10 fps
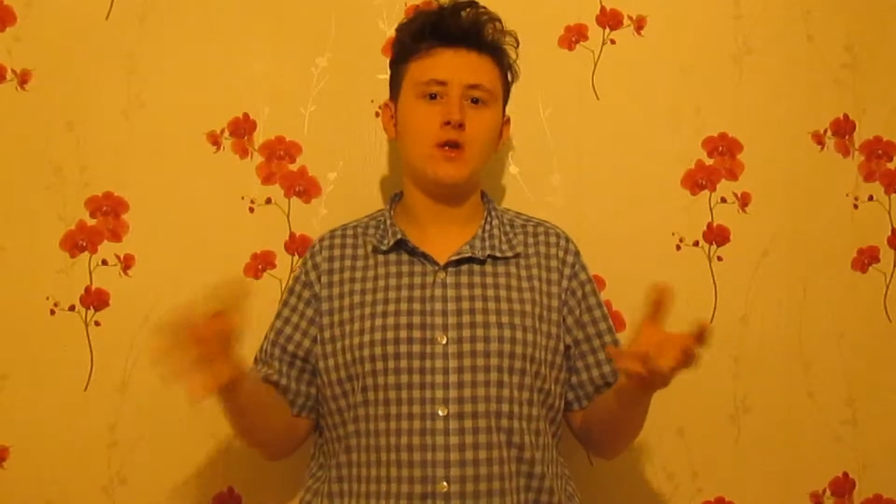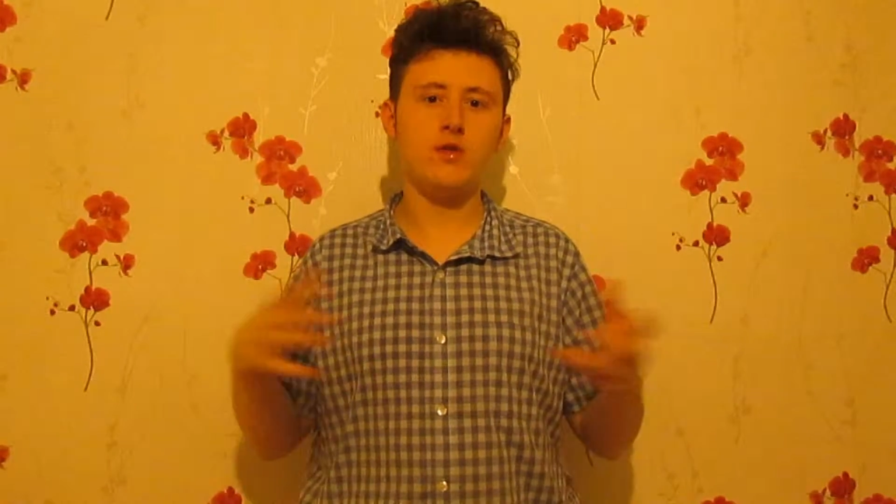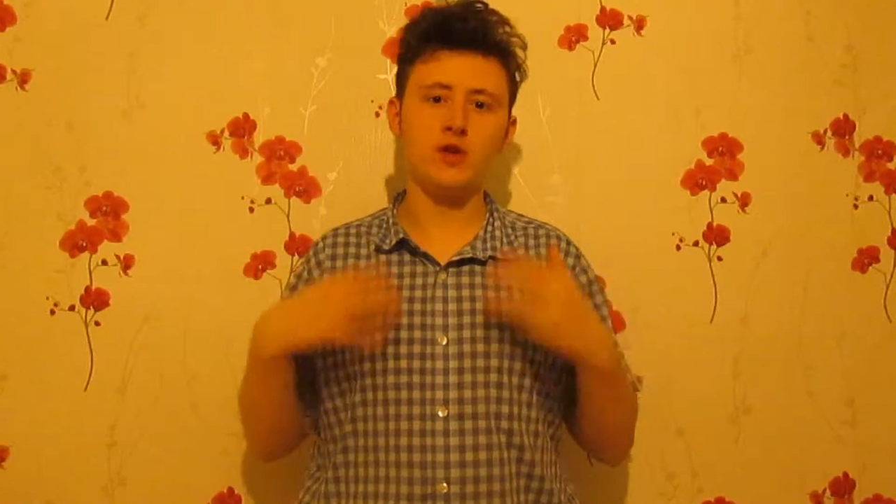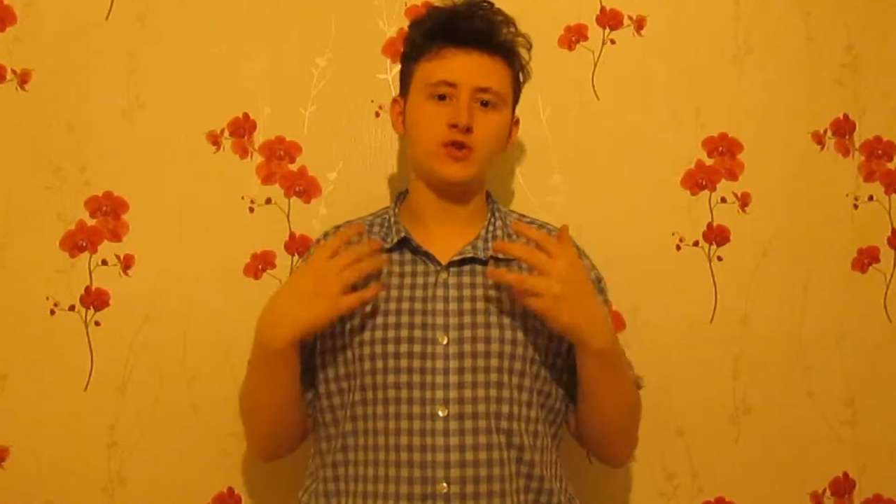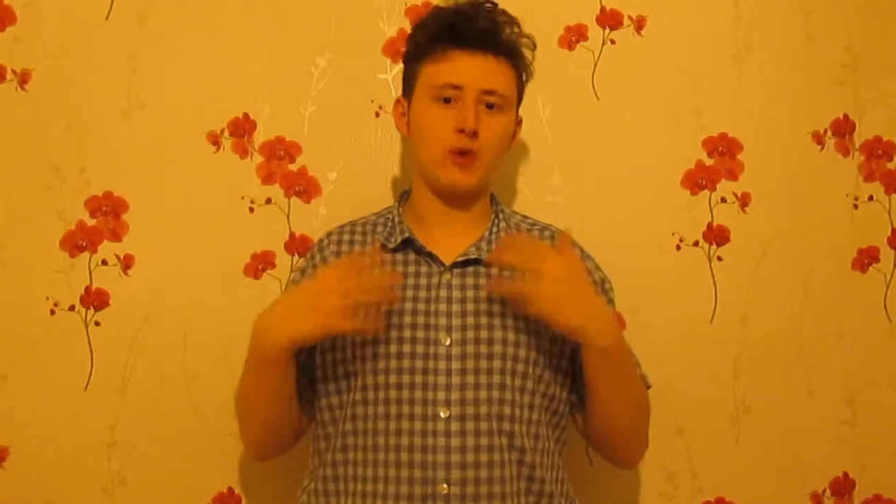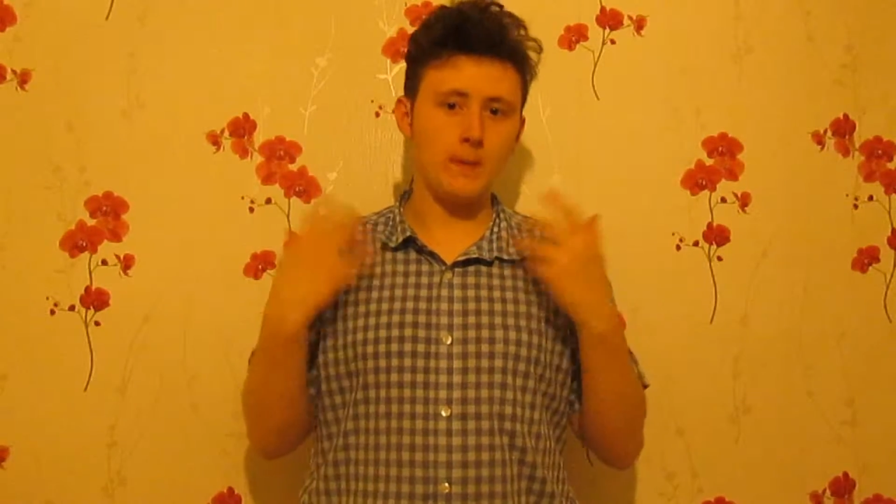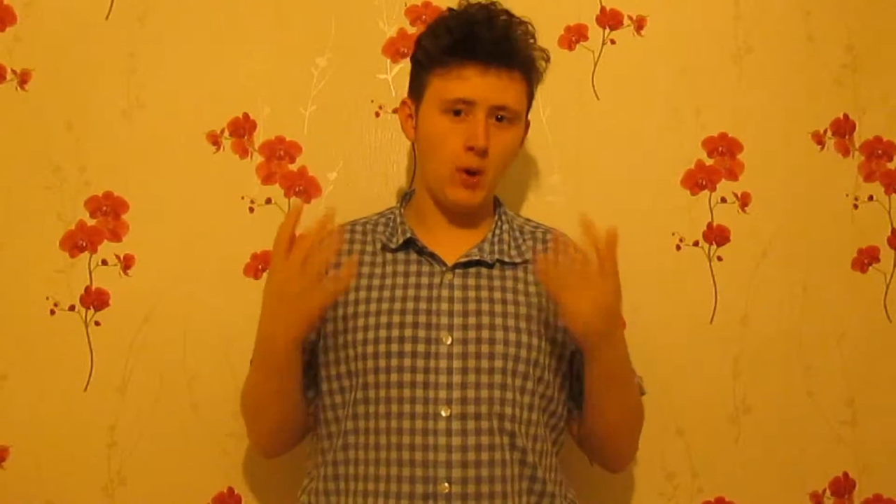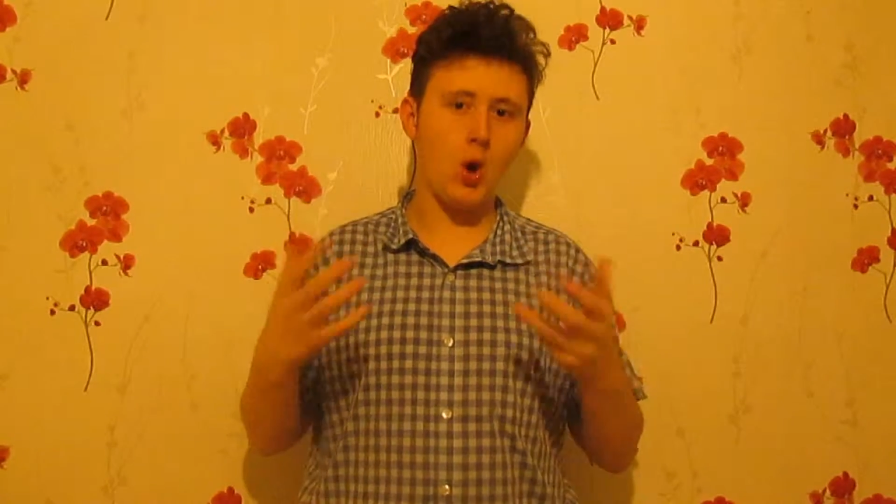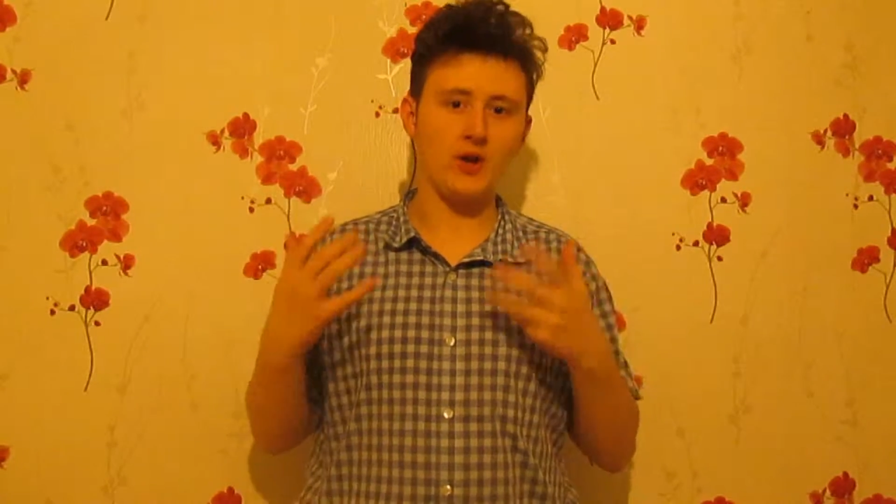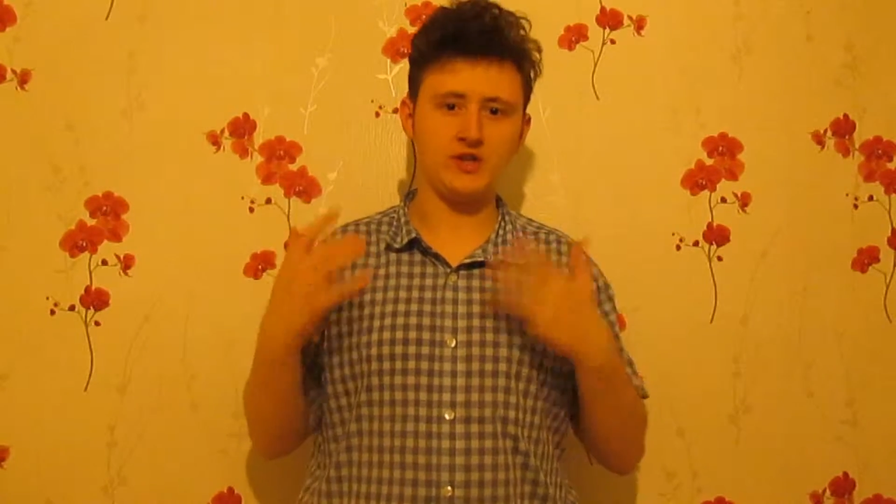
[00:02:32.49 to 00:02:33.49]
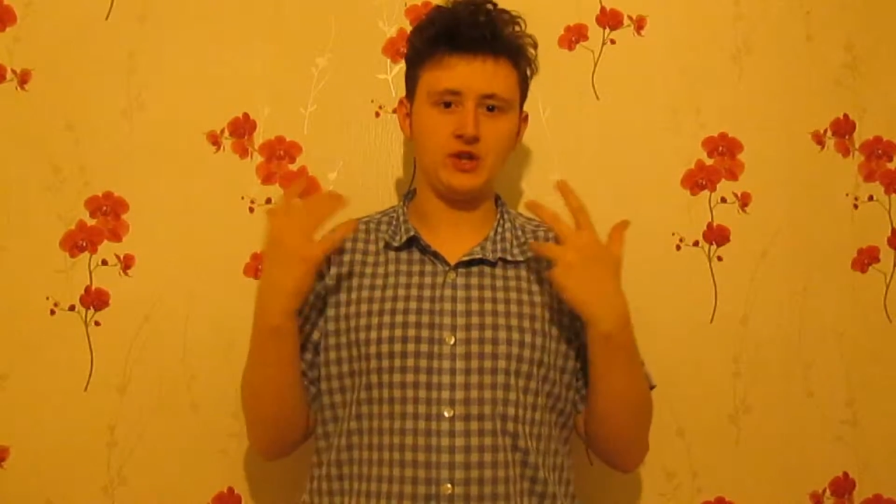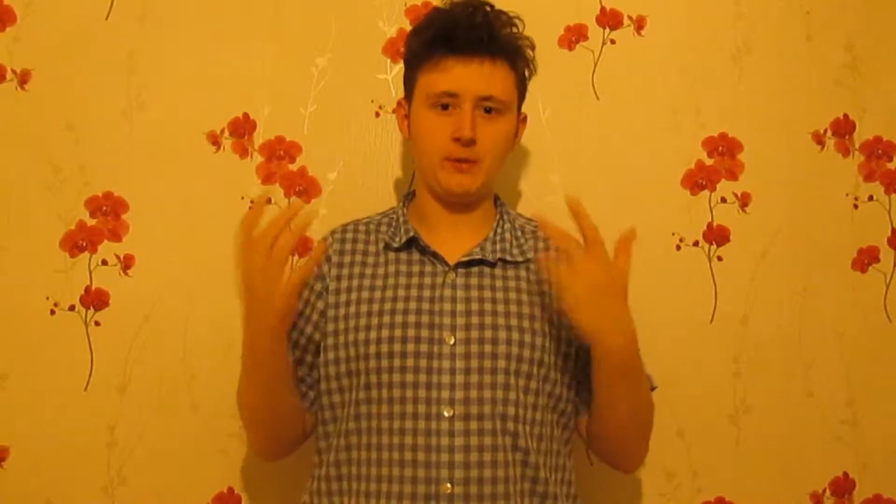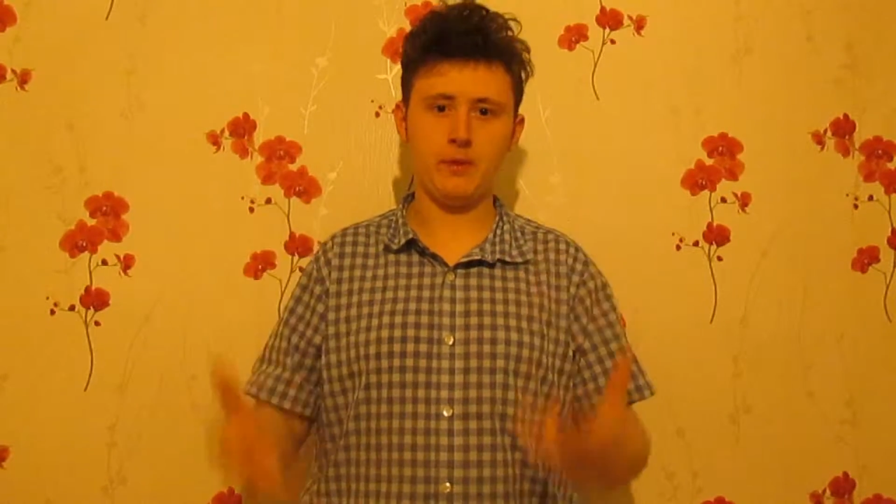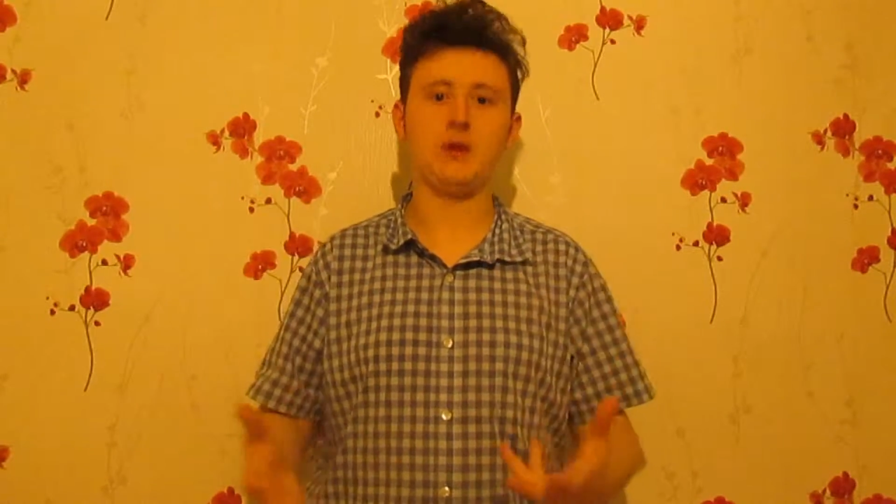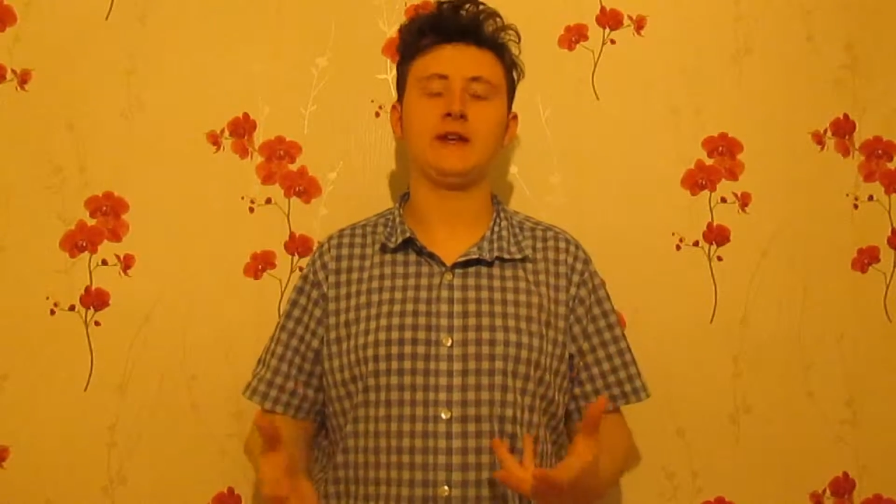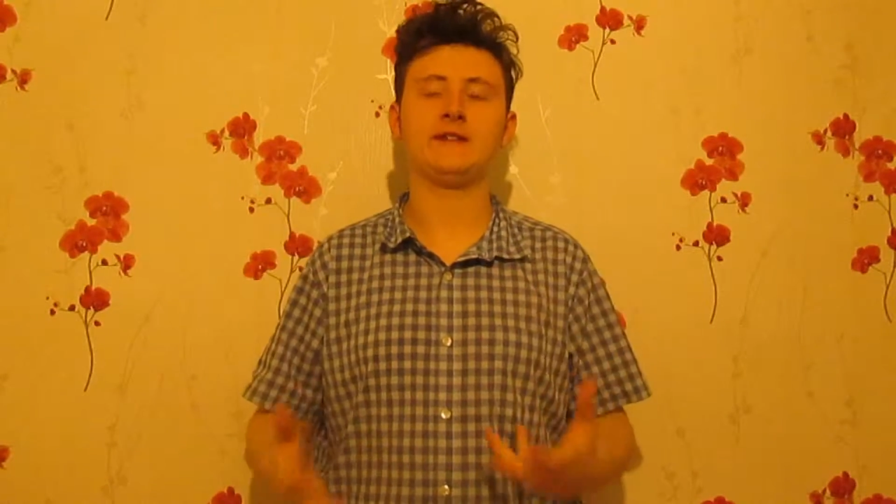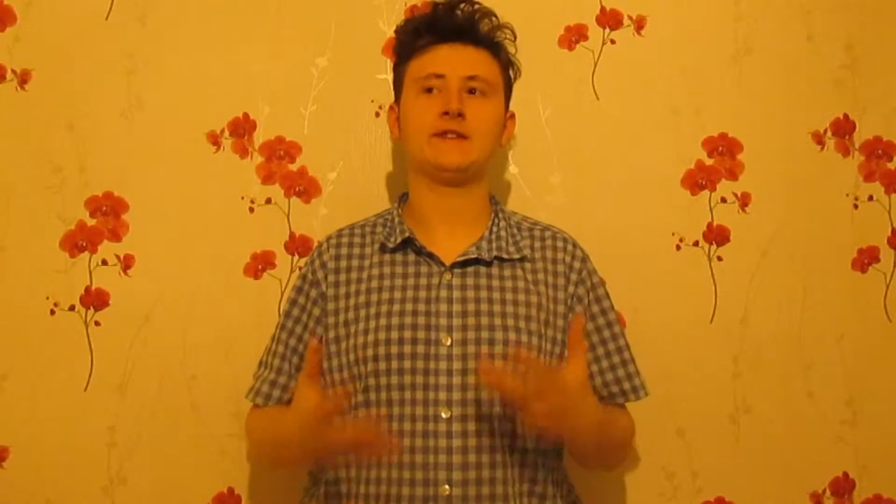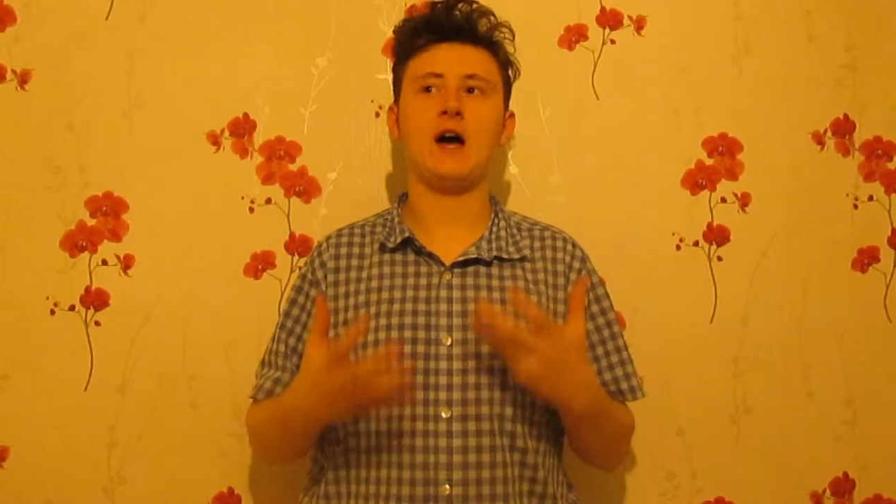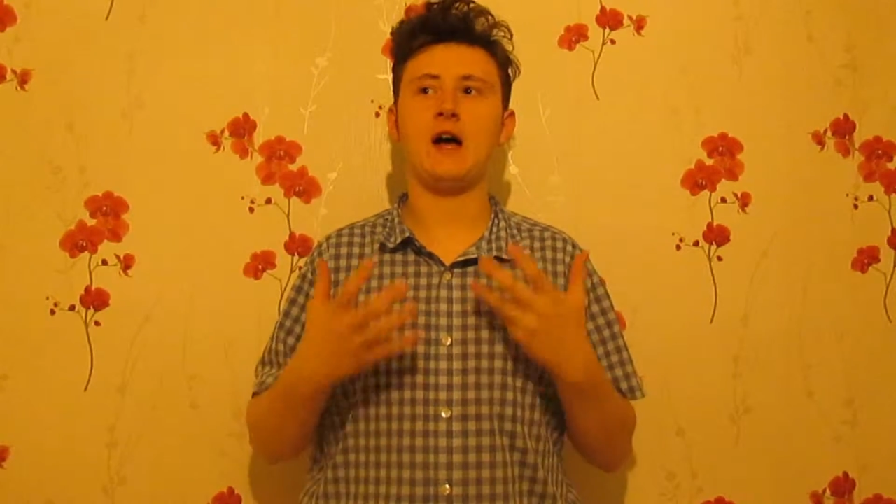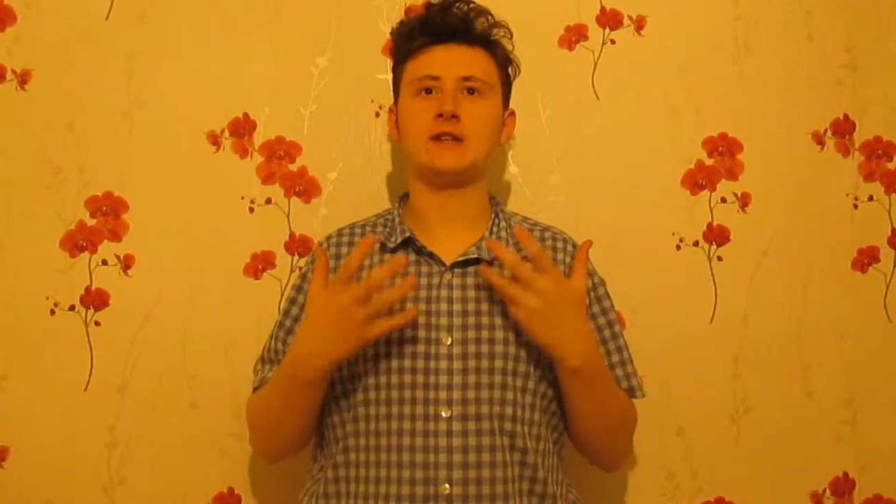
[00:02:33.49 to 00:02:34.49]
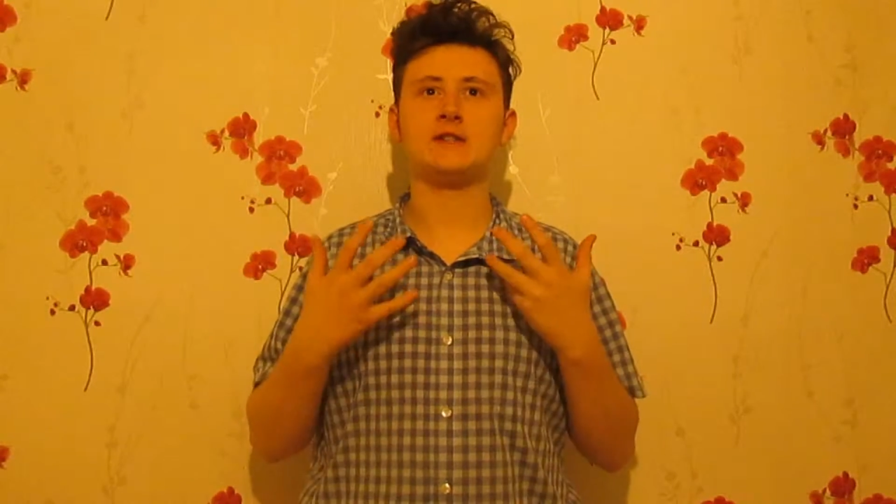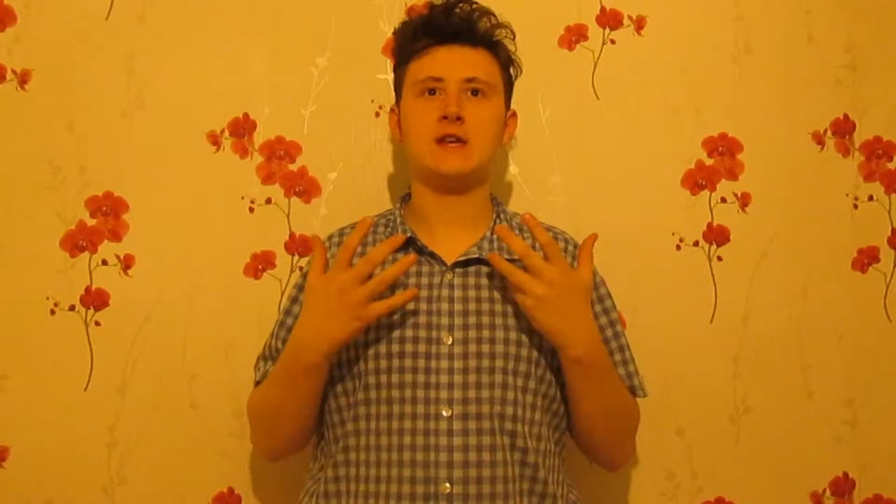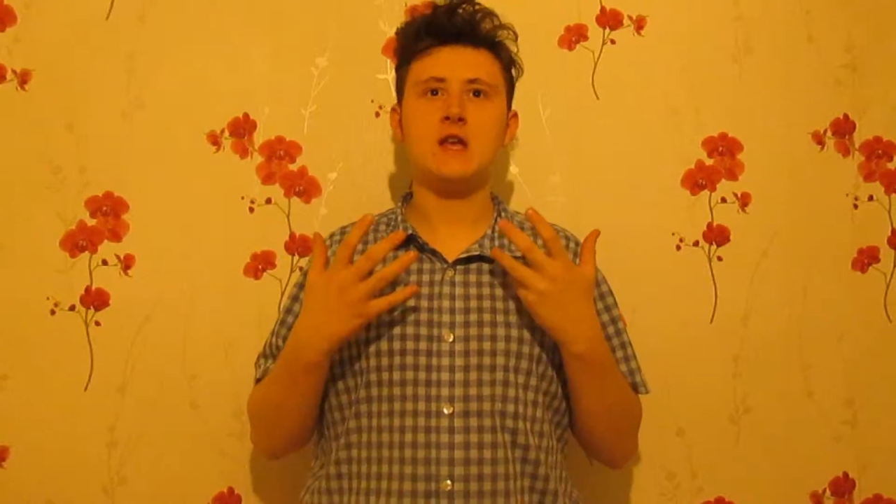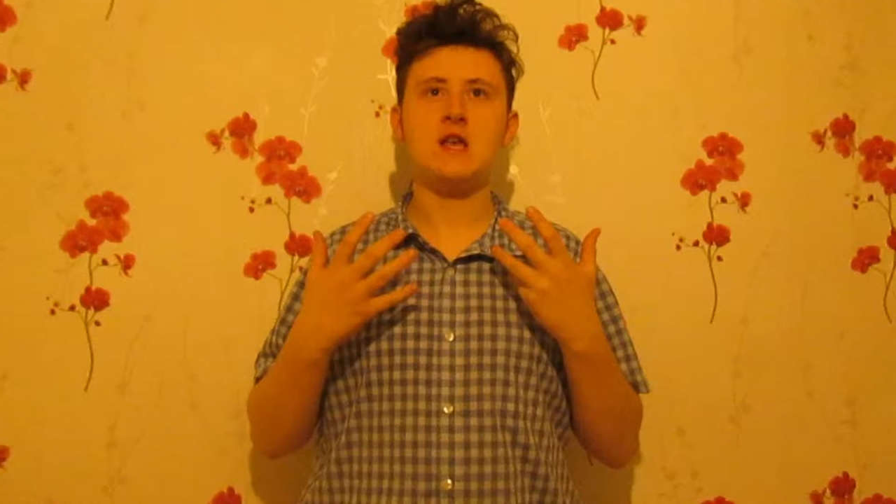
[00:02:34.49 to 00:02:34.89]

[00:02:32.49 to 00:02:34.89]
that's reported to the police, and